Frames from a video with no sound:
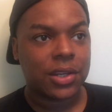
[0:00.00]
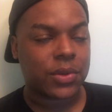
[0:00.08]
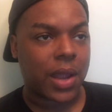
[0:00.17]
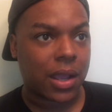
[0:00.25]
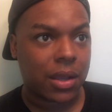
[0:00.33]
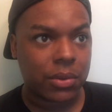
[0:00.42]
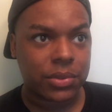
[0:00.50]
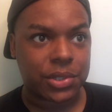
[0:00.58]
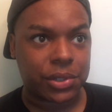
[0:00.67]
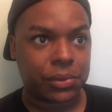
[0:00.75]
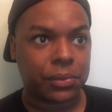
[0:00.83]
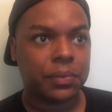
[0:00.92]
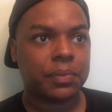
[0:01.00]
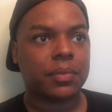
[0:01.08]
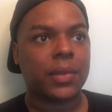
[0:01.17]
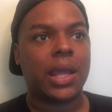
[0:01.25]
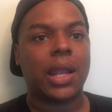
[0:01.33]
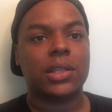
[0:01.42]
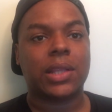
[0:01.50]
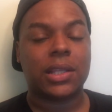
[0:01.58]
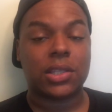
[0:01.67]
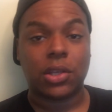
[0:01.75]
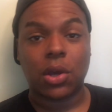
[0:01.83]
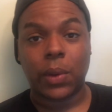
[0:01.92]
drag go-to, and I
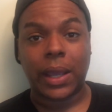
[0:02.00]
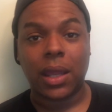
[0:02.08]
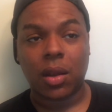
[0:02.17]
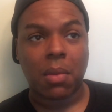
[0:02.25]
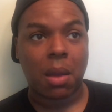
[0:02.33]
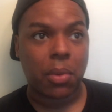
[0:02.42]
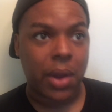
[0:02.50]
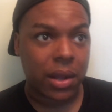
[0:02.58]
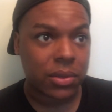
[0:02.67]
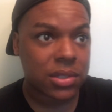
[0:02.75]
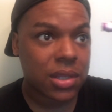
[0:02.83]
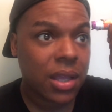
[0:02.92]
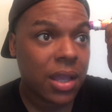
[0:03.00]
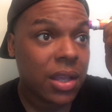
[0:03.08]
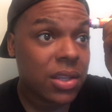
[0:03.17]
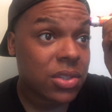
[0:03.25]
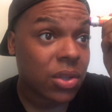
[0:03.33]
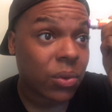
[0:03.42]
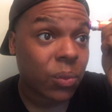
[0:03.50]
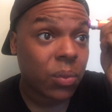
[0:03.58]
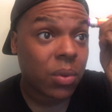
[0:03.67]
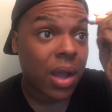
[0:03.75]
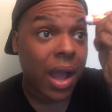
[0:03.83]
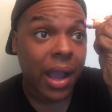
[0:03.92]
like to go in on my brows. So
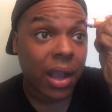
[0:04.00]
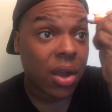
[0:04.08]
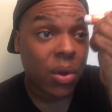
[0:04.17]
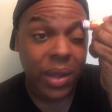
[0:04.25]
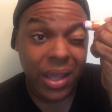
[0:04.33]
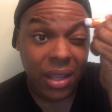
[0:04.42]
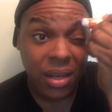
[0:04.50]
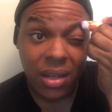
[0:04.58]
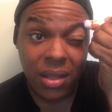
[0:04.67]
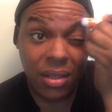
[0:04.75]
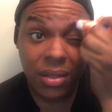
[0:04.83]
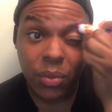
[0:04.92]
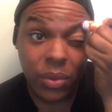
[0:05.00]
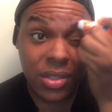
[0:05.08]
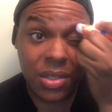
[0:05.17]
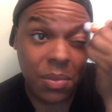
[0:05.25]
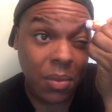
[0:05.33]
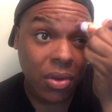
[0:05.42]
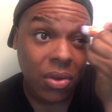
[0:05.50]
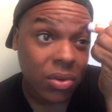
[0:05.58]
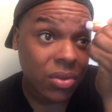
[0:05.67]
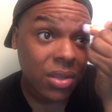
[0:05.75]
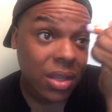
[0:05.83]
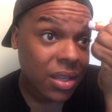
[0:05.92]
I go in with
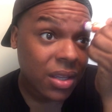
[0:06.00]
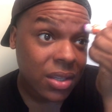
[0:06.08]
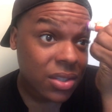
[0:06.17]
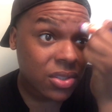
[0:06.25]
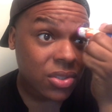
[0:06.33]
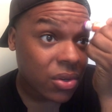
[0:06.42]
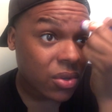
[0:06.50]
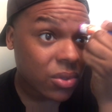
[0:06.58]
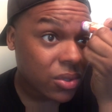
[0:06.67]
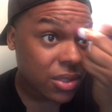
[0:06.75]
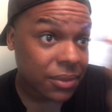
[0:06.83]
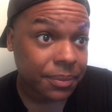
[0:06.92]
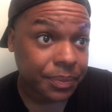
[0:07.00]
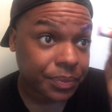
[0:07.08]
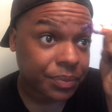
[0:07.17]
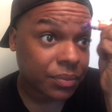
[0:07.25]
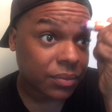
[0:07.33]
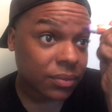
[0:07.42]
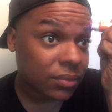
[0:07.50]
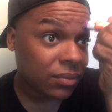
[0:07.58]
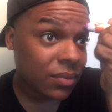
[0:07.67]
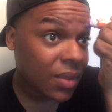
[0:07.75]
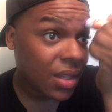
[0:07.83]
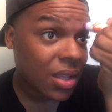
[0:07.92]
small circles,
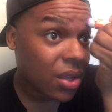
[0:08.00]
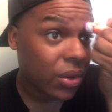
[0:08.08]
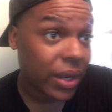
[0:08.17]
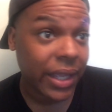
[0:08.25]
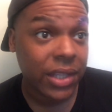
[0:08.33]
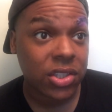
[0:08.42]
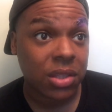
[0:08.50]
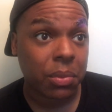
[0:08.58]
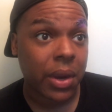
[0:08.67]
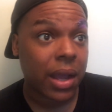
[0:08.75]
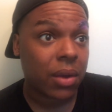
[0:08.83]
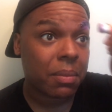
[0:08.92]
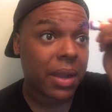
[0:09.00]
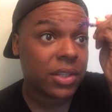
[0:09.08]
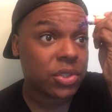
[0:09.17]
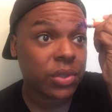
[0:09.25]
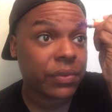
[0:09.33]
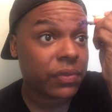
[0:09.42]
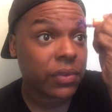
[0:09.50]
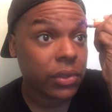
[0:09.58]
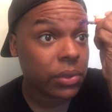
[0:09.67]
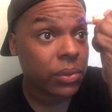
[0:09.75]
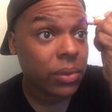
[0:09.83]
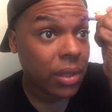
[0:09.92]
coat at each of the brow. Mind you, if
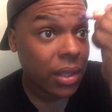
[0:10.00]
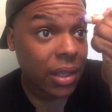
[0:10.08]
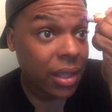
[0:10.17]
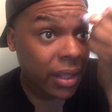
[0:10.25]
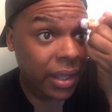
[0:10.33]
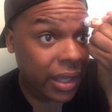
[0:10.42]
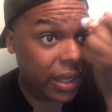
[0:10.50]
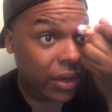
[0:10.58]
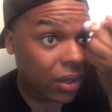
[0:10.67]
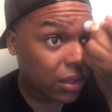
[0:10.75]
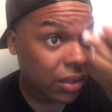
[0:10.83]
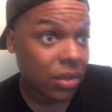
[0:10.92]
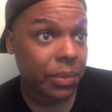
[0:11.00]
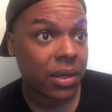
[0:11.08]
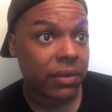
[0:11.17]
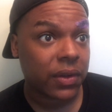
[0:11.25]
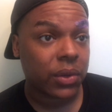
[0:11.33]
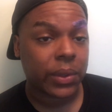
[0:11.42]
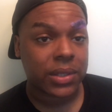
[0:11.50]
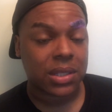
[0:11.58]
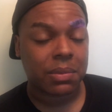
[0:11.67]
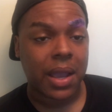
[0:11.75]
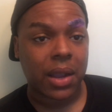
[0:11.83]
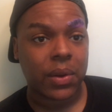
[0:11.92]
you hear a little bit of a noise
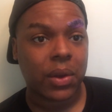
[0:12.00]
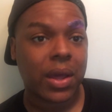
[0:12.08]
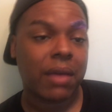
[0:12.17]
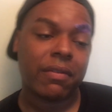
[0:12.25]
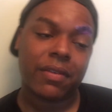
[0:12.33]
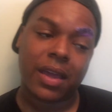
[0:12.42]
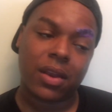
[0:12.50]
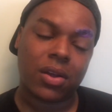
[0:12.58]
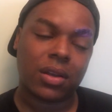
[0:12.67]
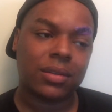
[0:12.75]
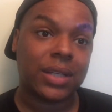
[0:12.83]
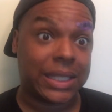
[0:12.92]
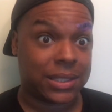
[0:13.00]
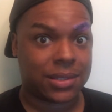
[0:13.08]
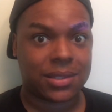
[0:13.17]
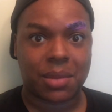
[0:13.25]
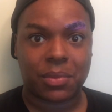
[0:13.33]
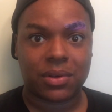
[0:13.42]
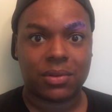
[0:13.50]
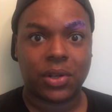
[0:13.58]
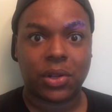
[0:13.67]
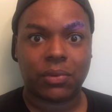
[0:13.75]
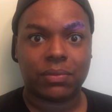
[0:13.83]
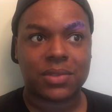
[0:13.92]
in the background, I have a fan on. It's summer,
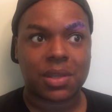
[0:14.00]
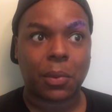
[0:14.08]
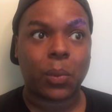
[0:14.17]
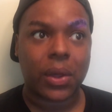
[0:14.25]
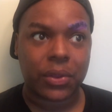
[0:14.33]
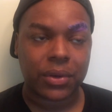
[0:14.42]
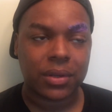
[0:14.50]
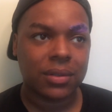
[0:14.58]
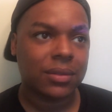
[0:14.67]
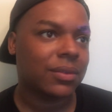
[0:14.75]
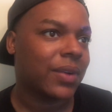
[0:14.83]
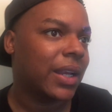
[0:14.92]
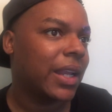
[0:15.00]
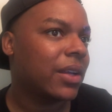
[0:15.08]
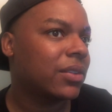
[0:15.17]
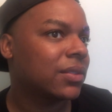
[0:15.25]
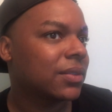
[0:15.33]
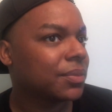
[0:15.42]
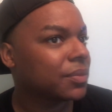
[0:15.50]
summer weather right now.